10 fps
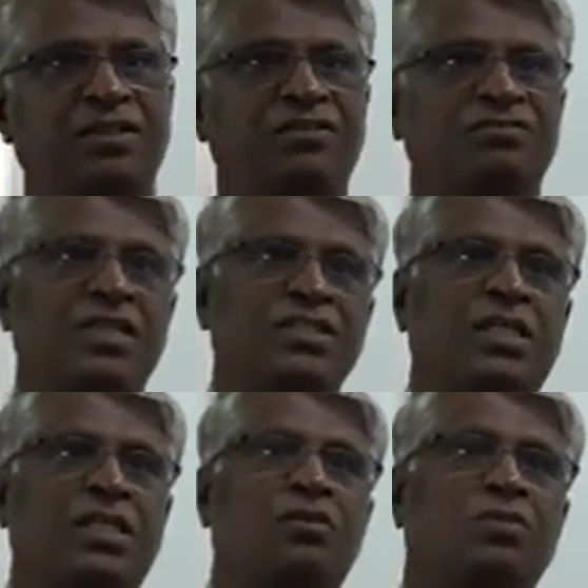
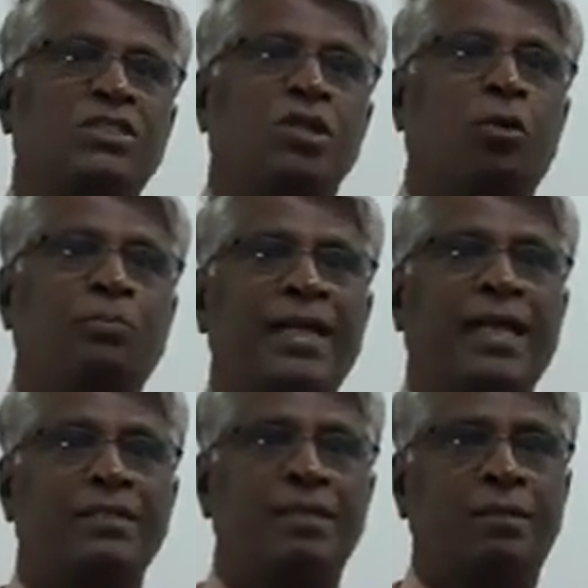Wajiha was
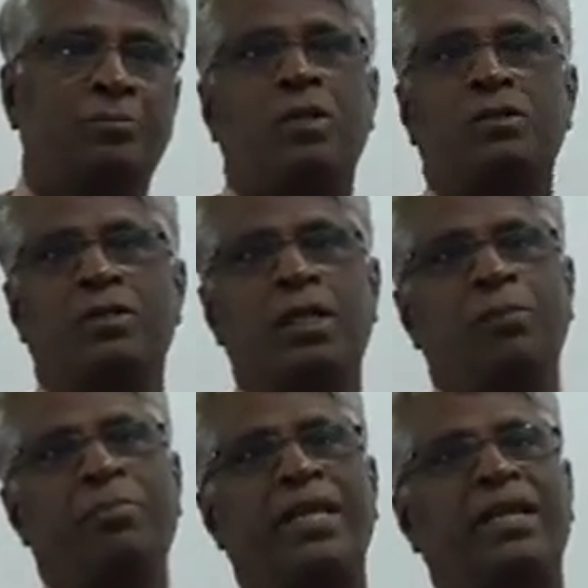operated upon
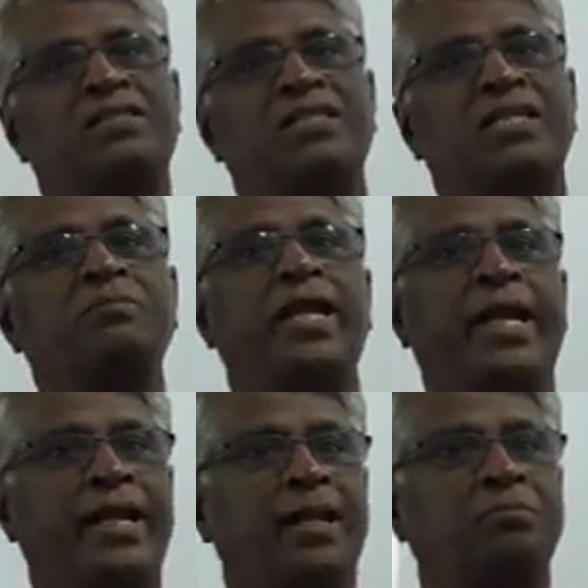by a team
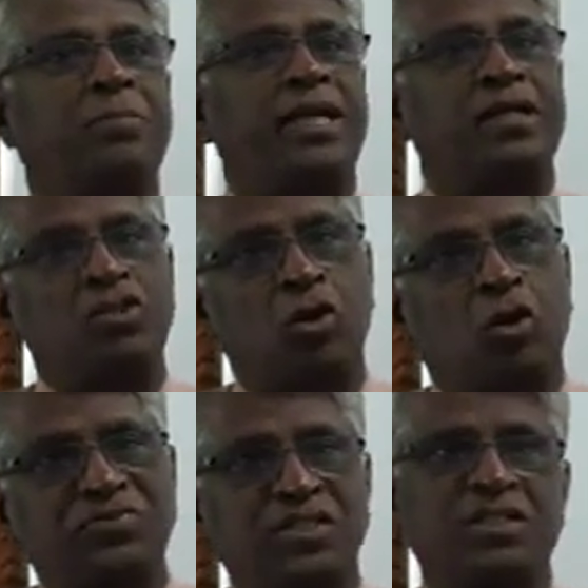headed by a
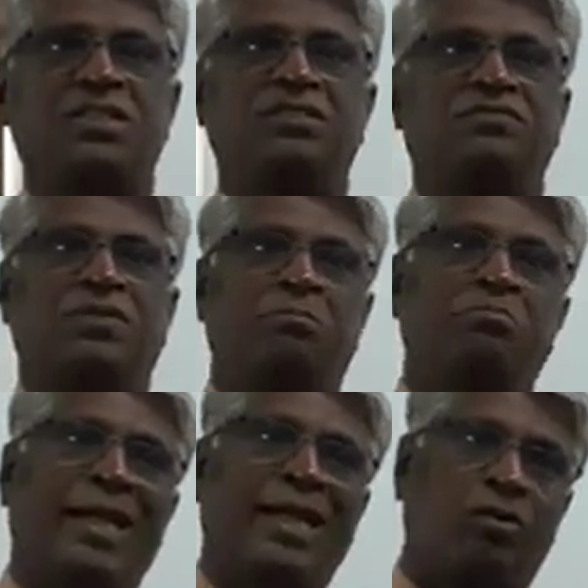top surgeon from
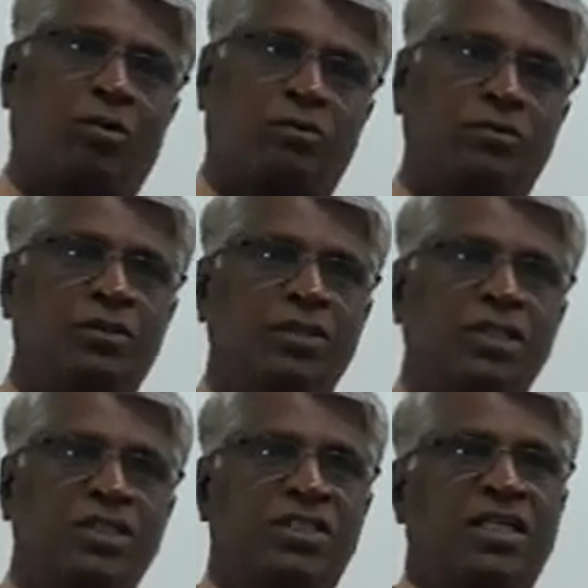Bangkok.
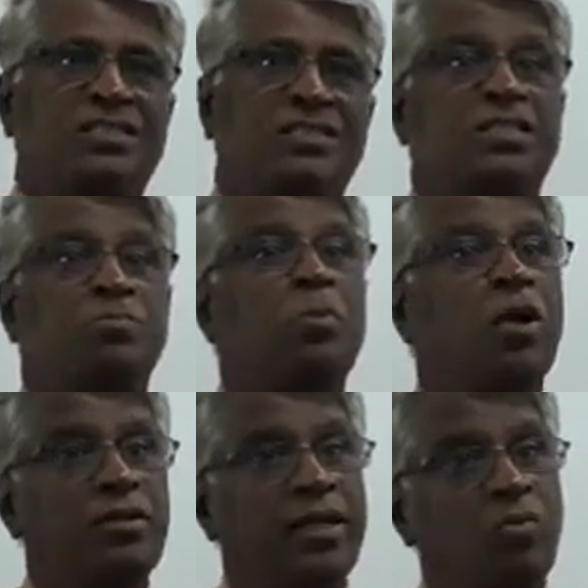She has
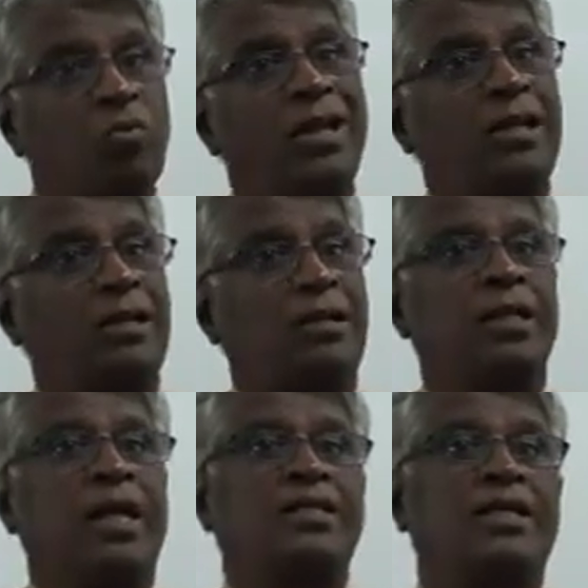responded well
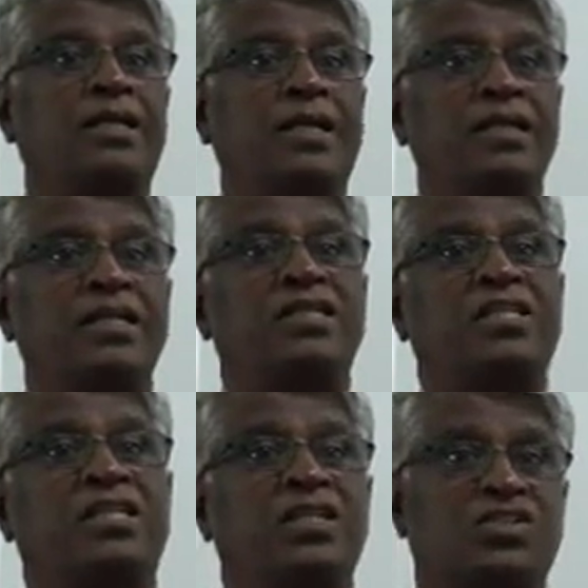and her
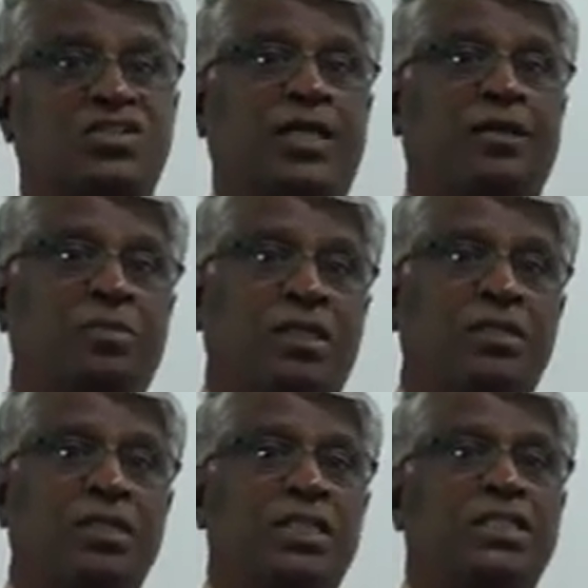condition is stable.
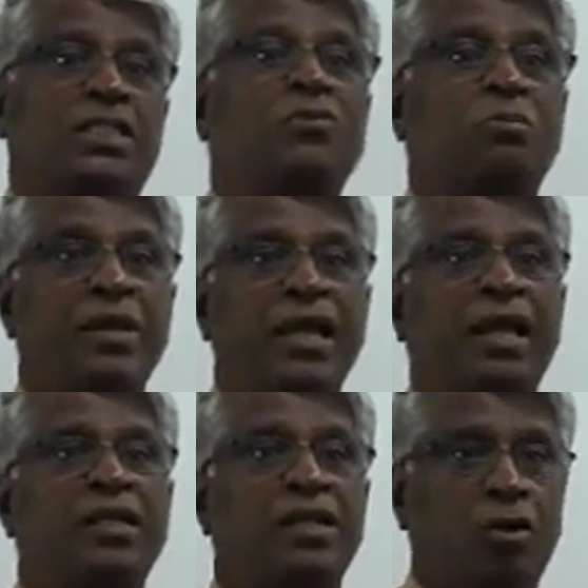She will be
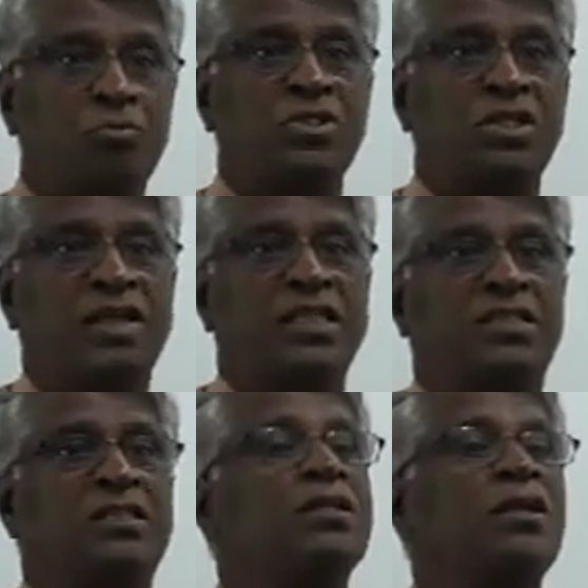under
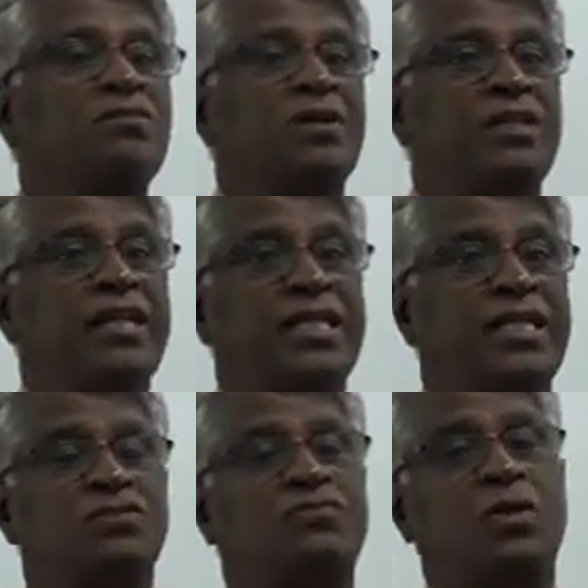observation for the
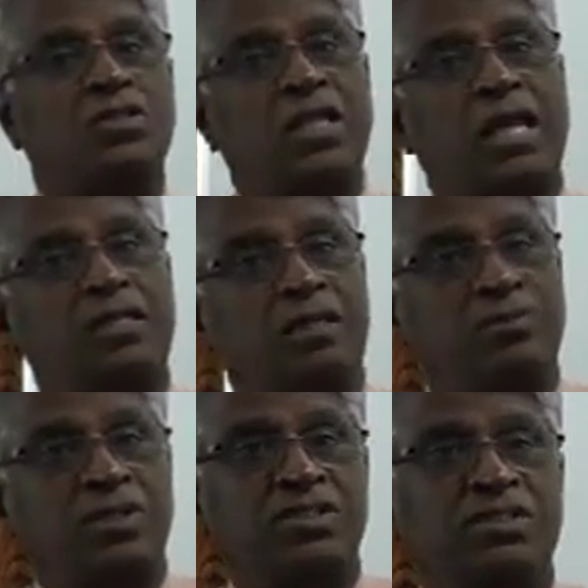next 48
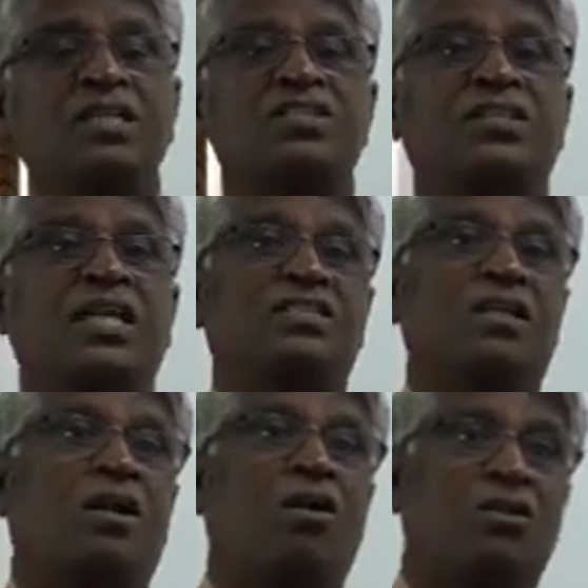hours, says
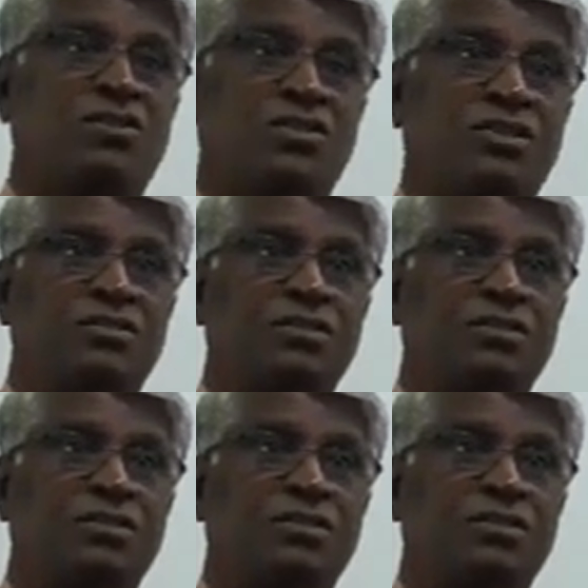her aunt.